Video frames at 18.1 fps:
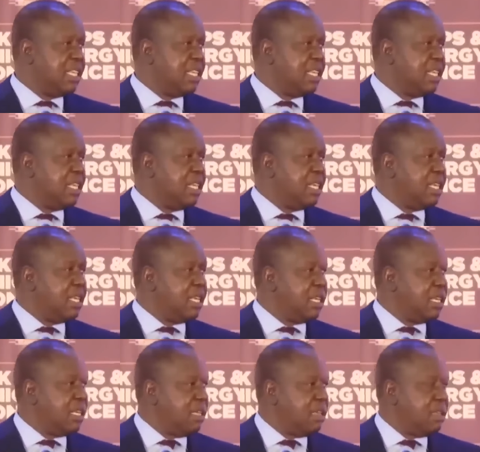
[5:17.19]

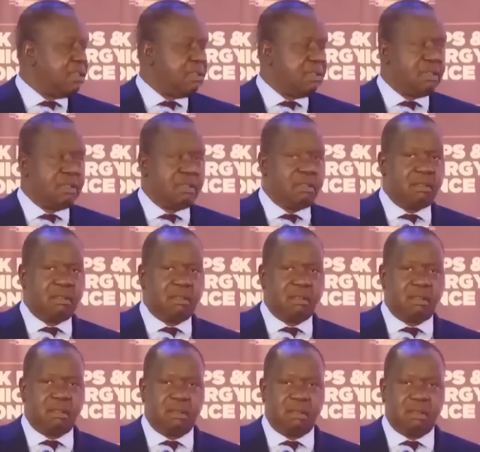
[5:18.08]

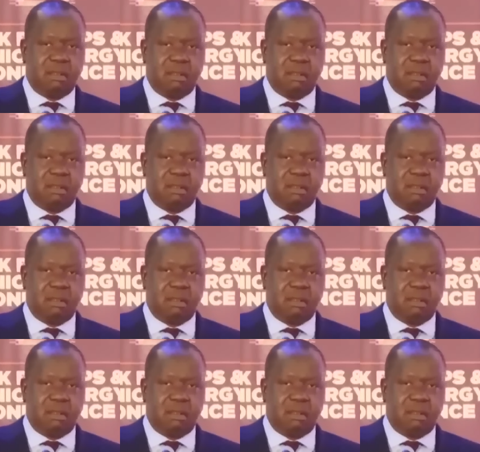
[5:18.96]
Nothing is said.